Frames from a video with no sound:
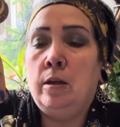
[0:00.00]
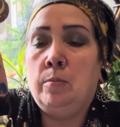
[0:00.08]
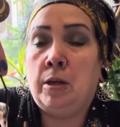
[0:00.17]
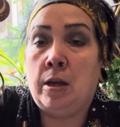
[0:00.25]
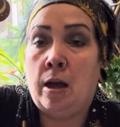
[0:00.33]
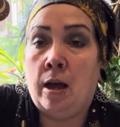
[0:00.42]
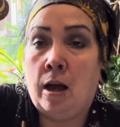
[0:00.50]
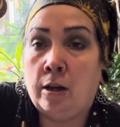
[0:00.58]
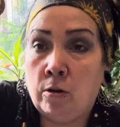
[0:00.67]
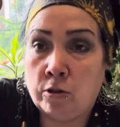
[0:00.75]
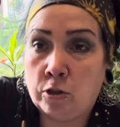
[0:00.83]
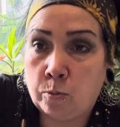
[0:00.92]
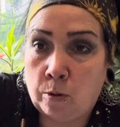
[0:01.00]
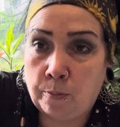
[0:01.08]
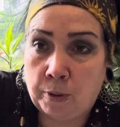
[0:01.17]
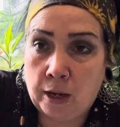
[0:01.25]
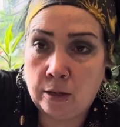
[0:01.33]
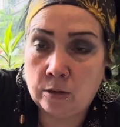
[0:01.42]
But yeah, I've got to swap
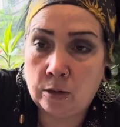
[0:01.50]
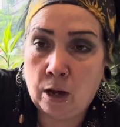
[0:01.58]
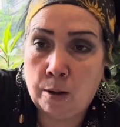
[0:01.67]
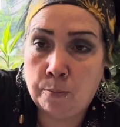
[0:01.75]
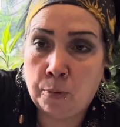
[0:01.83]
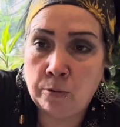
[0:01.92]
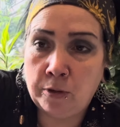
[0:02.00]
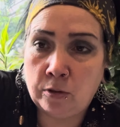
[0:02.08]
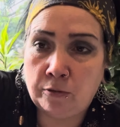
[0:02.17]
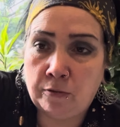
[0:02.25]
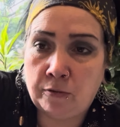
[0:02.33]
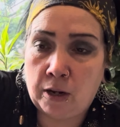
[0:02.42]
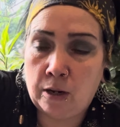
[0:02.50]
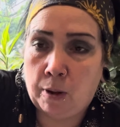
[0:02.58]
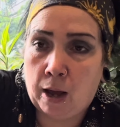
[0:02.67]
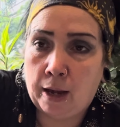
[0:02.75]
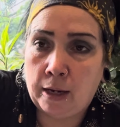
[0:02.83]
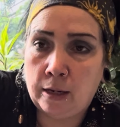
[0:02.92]
it. So yeah, I bought this off of
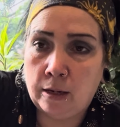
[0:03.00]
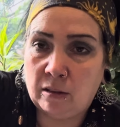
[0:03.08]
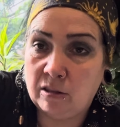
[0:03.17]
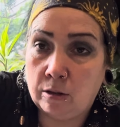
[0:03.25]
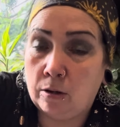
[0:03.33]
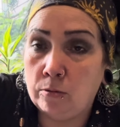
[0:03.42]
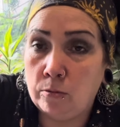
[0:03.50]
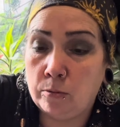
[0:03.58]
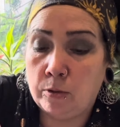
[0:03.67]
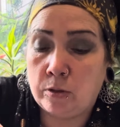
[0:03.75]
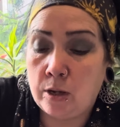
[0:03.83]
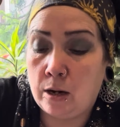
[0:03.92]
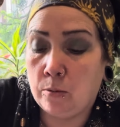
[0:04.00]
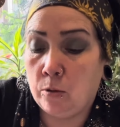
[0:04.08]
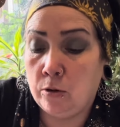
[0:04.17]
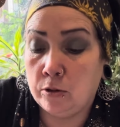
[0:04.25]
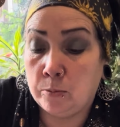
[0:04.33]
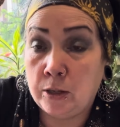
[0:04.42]
eBay. I don't know who the seller
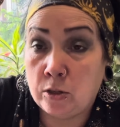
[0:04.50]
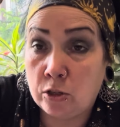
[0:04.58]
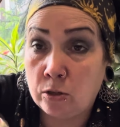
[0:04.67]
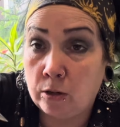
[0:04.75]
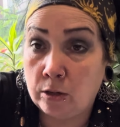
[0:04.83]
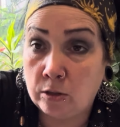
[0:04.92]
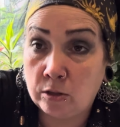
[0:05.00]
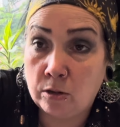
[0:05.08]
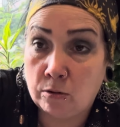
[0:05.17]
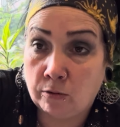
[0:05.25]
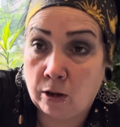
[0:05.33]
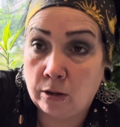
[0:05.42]
was, but it's solid silver.